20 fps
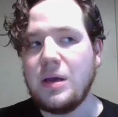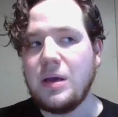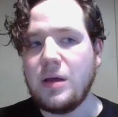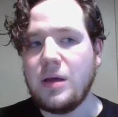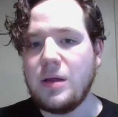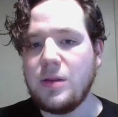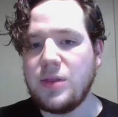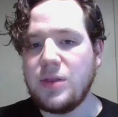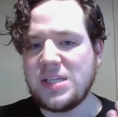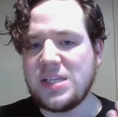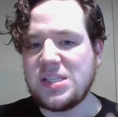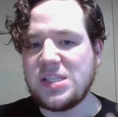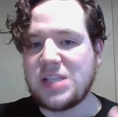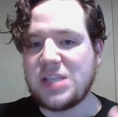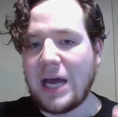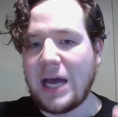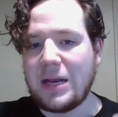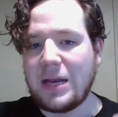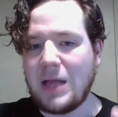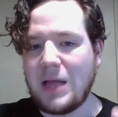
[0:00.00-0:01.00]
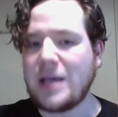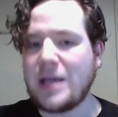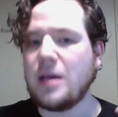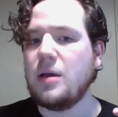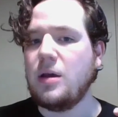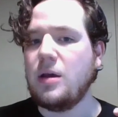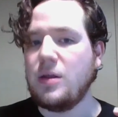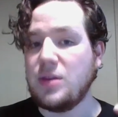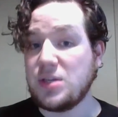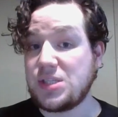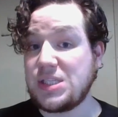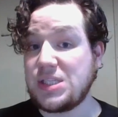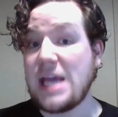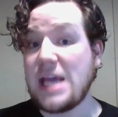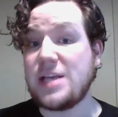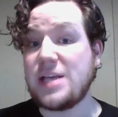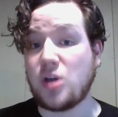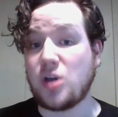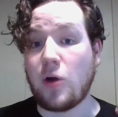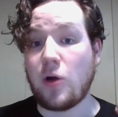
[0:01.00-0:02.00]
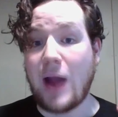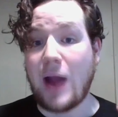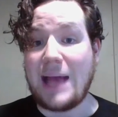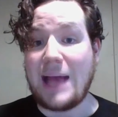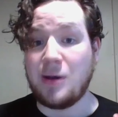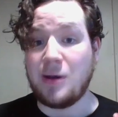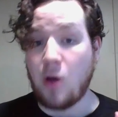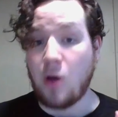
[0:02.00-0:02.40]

this is kind of like the stakes are at an